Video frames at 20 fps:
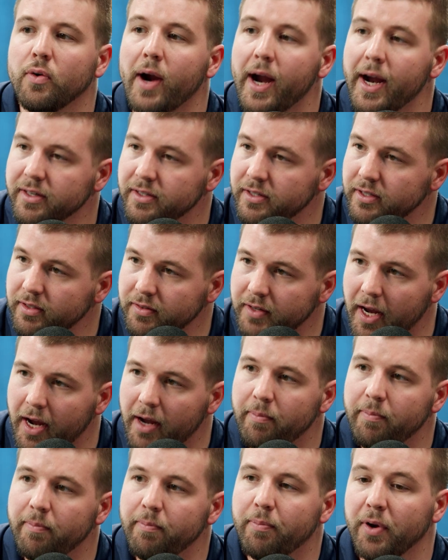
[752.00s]
Correct.
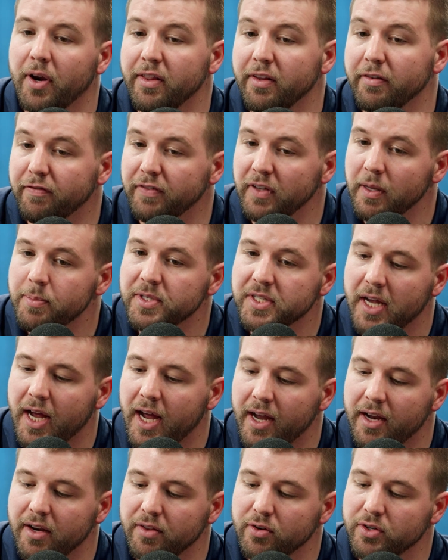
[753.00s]
Yeah. But on the flip
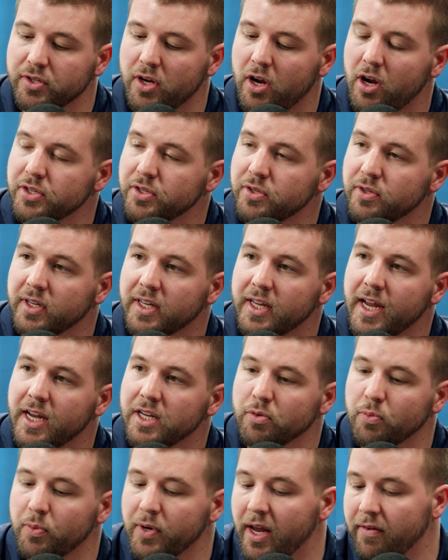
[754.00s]
side, there's also the
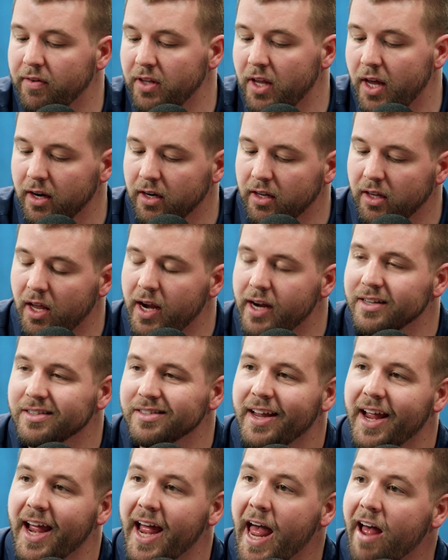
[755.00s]
case where we have a lot of
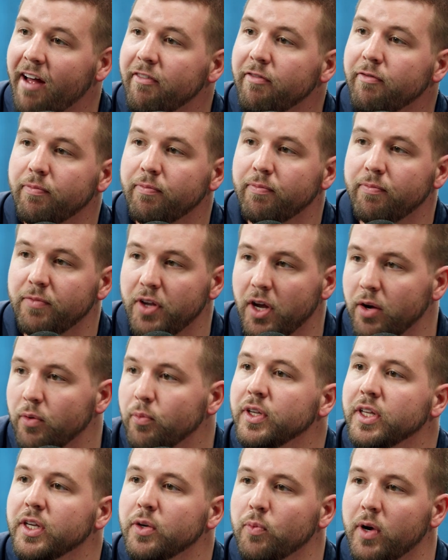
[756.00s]
clients that have
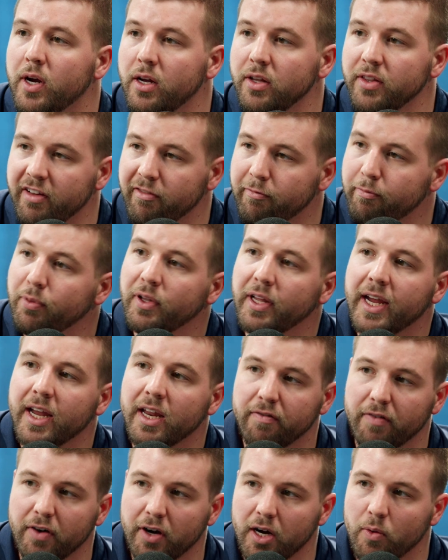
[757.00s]
done really well and they've
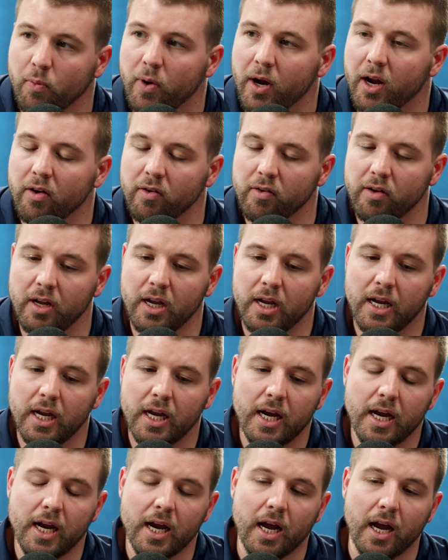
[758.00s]
planned very well.
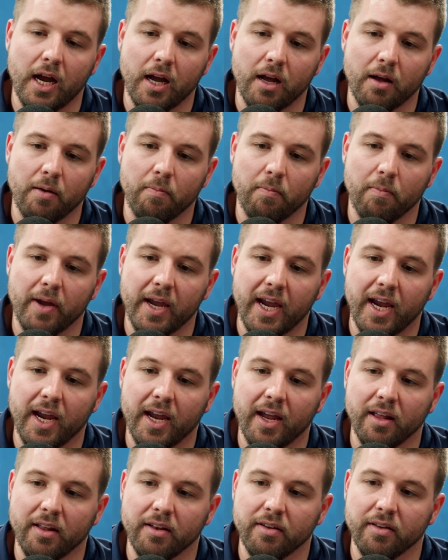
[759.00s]
Mm-hmm.
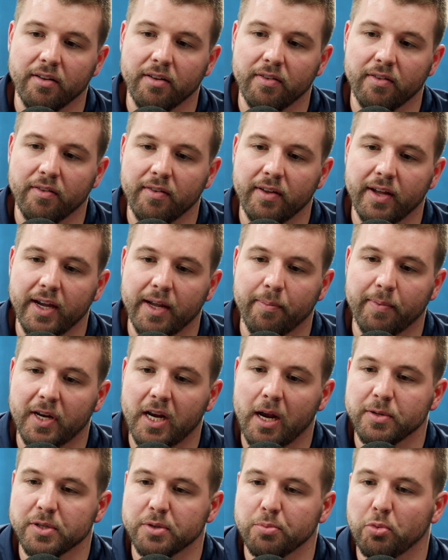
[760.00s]
And it
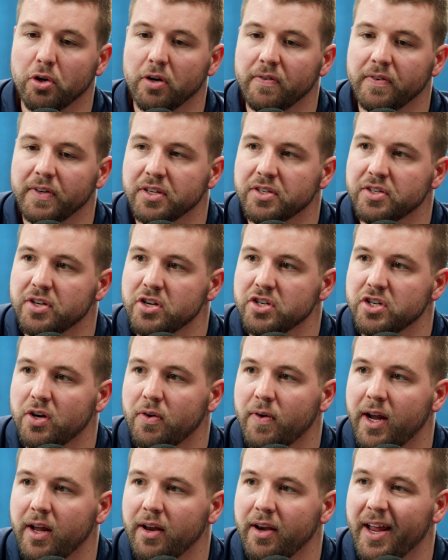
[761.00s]
becomes more of a decision
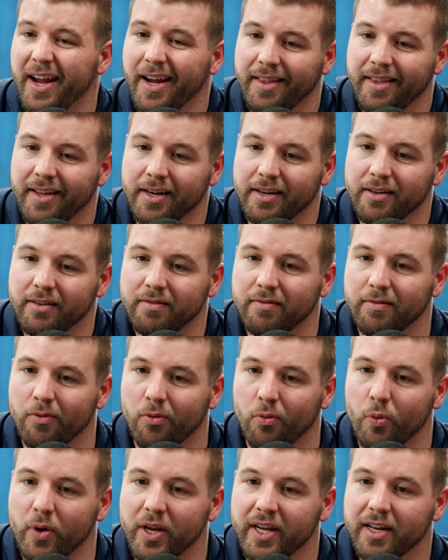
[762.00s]
around, hey, like
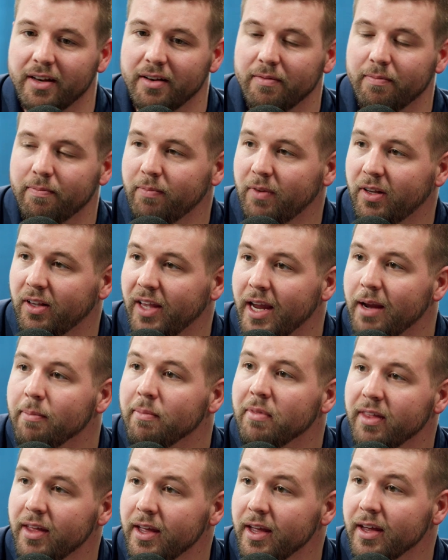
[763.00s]
we can
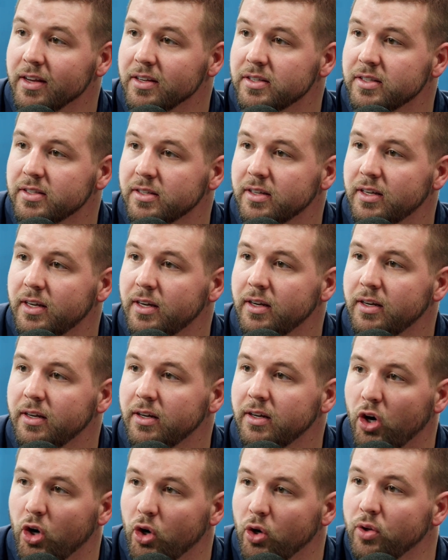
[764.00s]
claim this
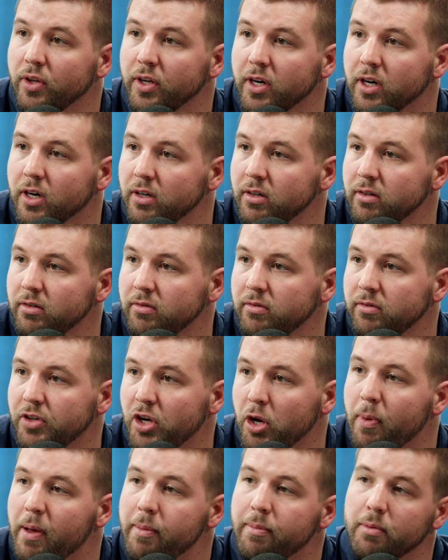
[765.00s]
earlier,
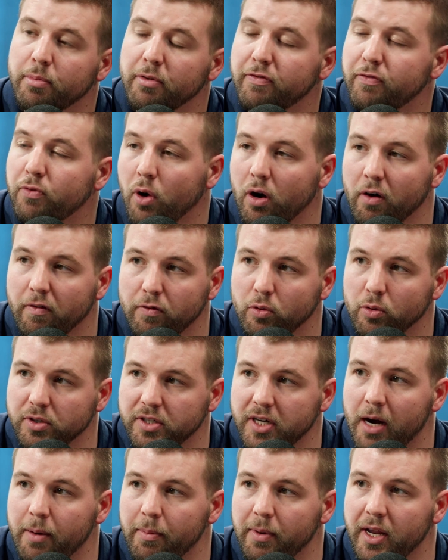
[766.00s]
maybe before our full
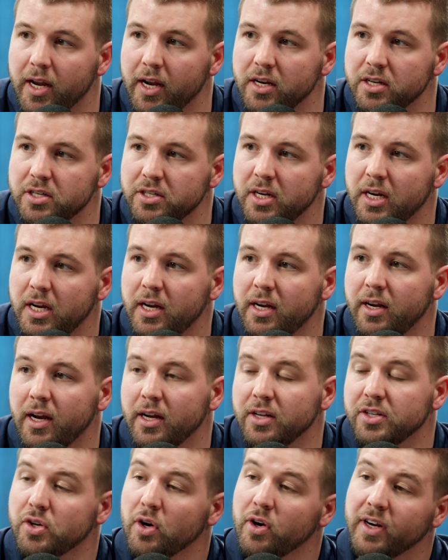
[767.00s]
retirement age
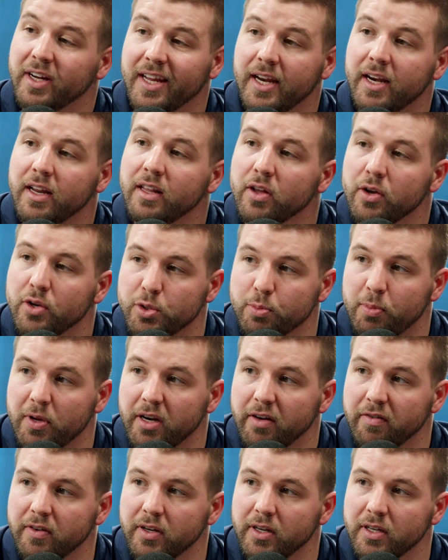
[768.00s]
and start getting those
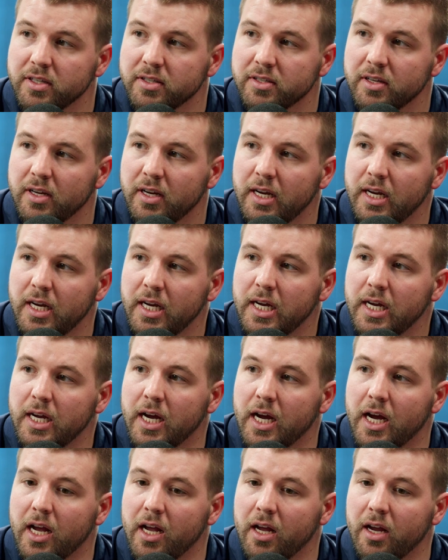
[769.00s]
benefits
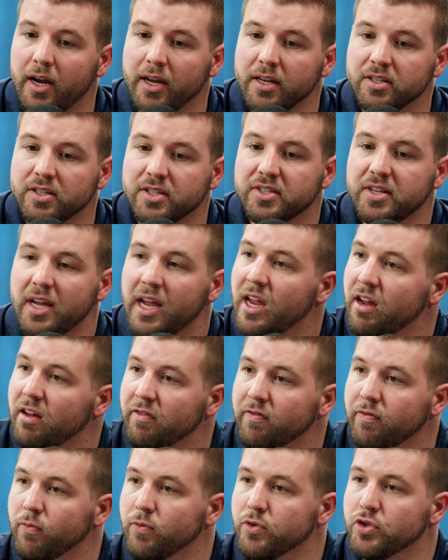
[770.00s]
and
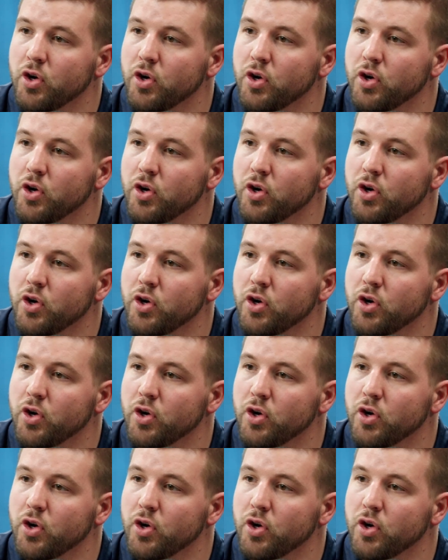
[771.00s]
save